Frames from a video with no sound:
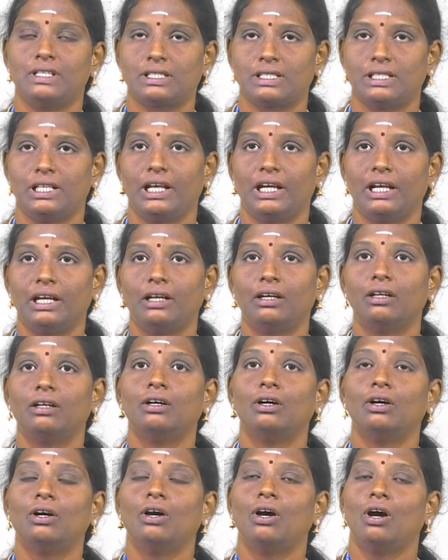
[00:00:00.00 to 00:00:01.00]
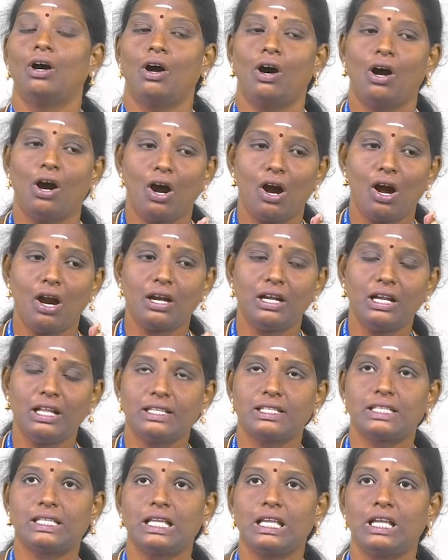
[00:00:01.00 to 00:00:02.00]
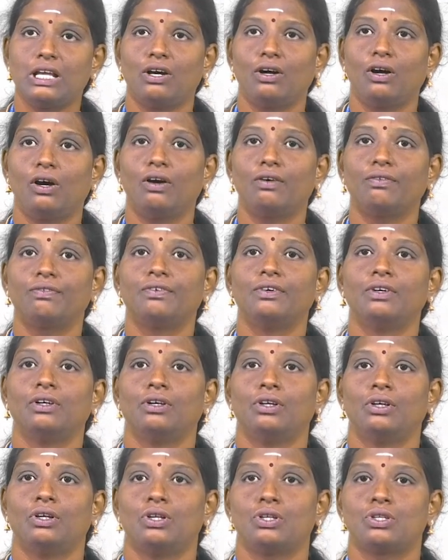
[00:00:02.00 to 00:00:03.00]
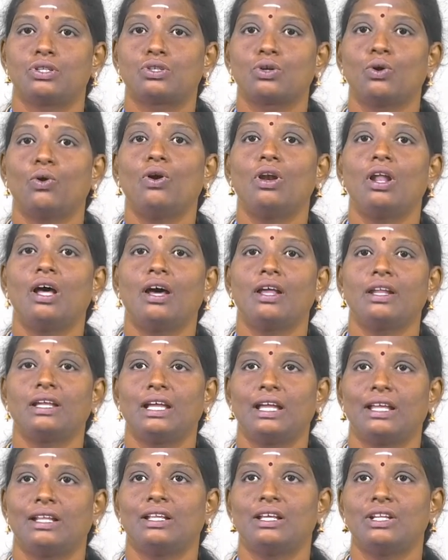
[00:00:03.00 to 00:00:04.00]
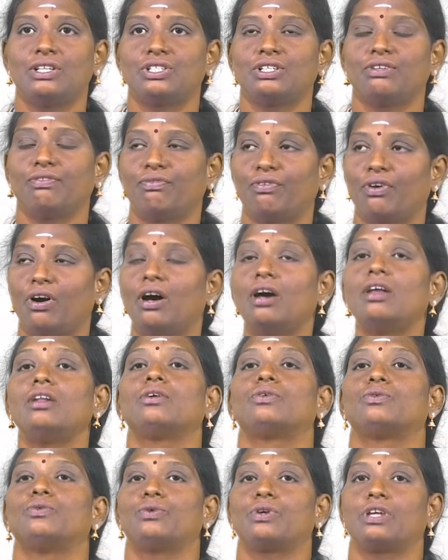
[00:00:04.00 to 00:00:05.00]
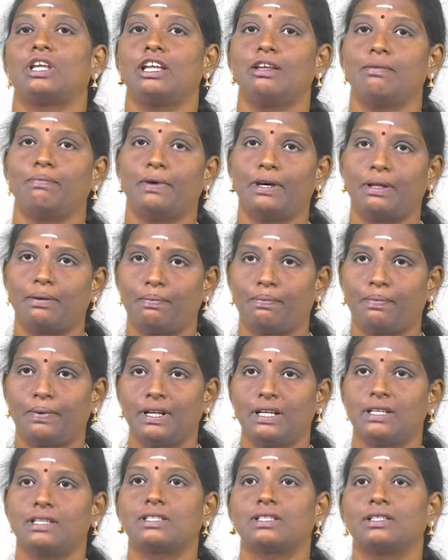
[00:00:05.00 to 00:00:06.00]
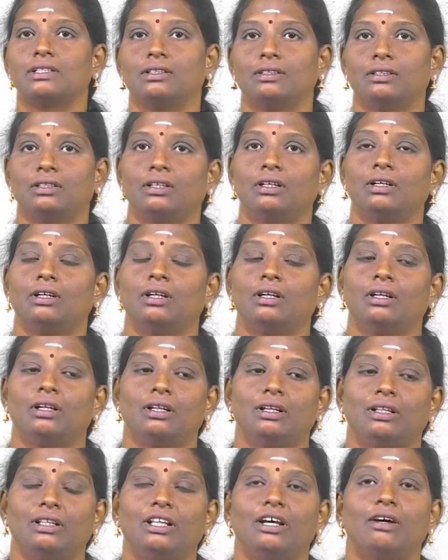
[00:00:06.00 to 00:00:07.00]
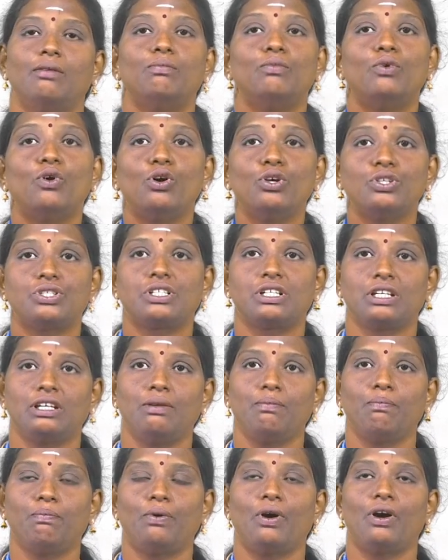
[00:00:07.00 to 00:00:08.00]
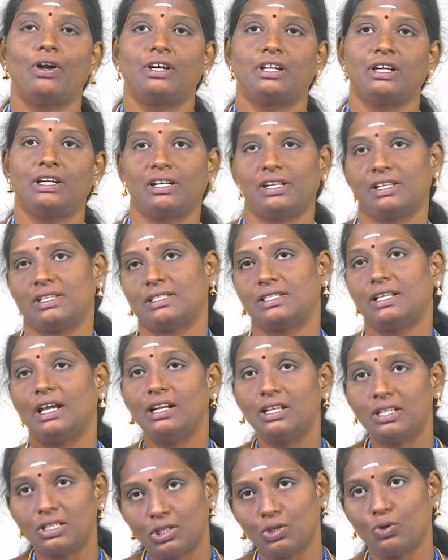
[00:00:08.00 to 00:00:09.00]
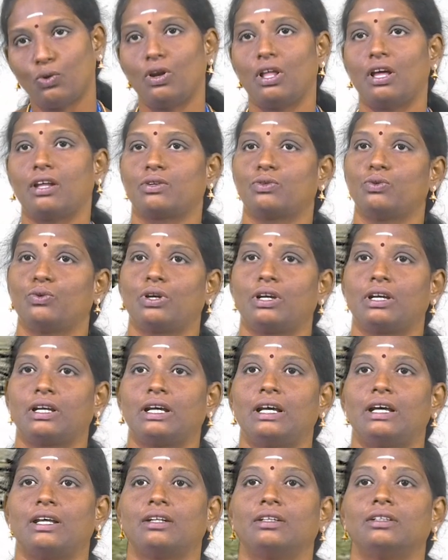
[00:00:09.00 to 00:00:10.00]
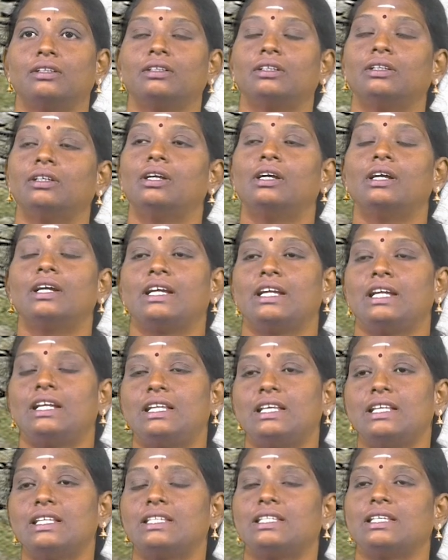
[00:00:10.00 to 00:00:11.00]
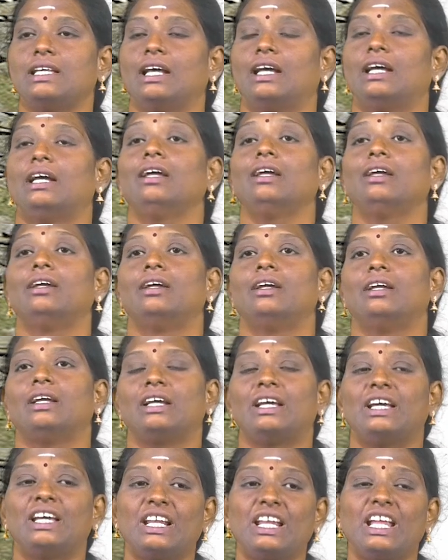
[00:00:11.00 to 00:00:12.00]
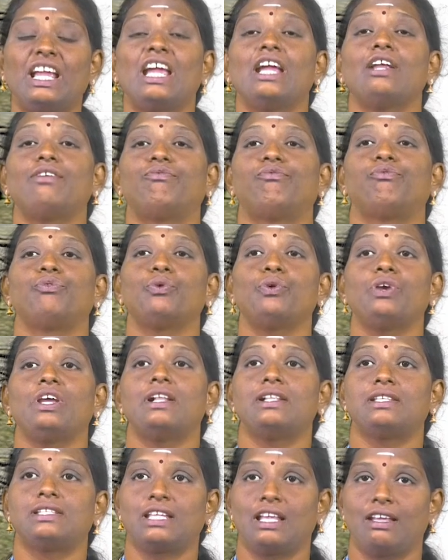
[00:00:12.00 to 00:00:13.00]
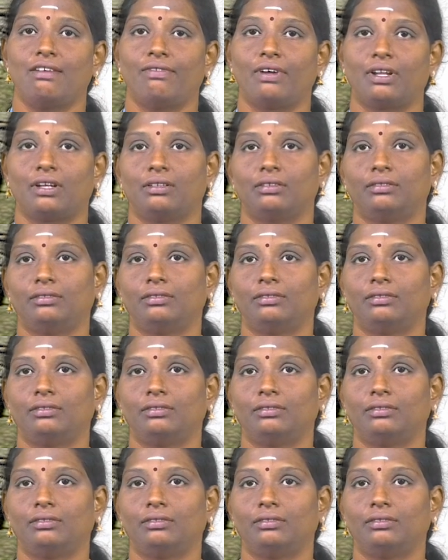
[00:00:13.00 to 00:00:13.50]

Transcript: is the harnessing of solar energy for cooking purpose. The most important is the solar cooker. It is a great fuel saver.